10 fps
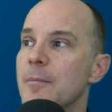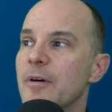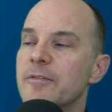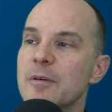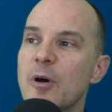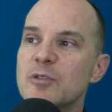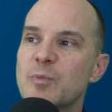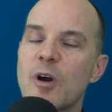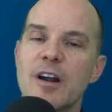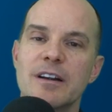But for the most
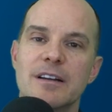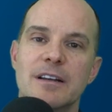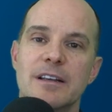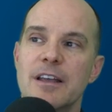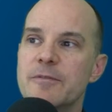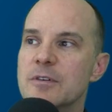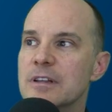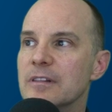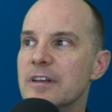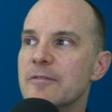part, if you
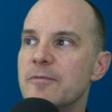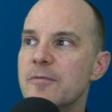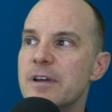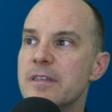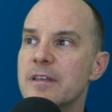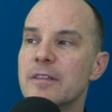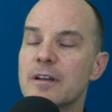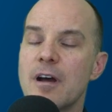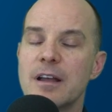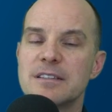can live within the
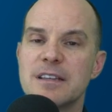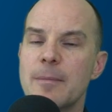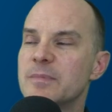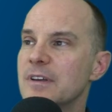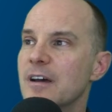concept